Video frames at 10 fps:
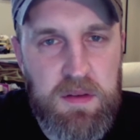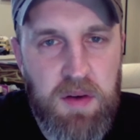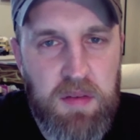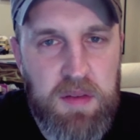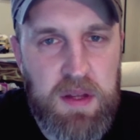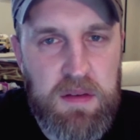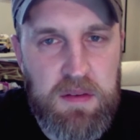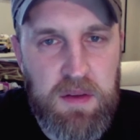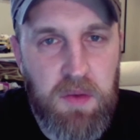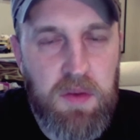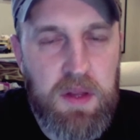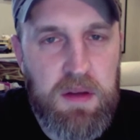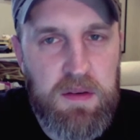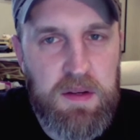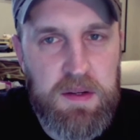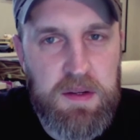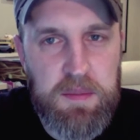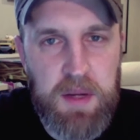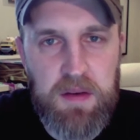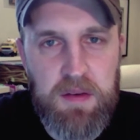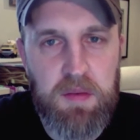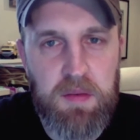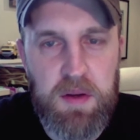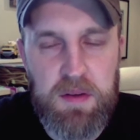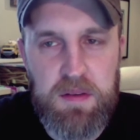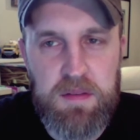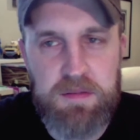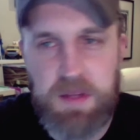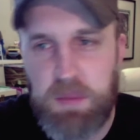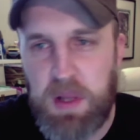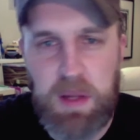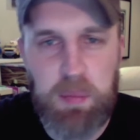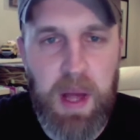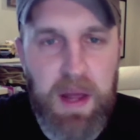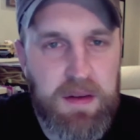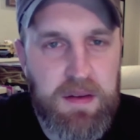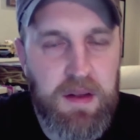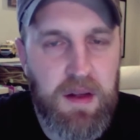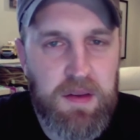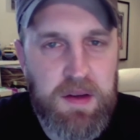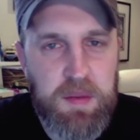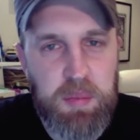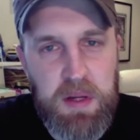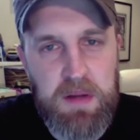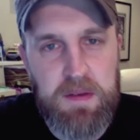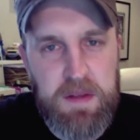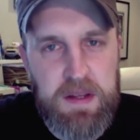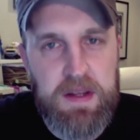evolving slowly. I don't ever want to just completely abandon a look, but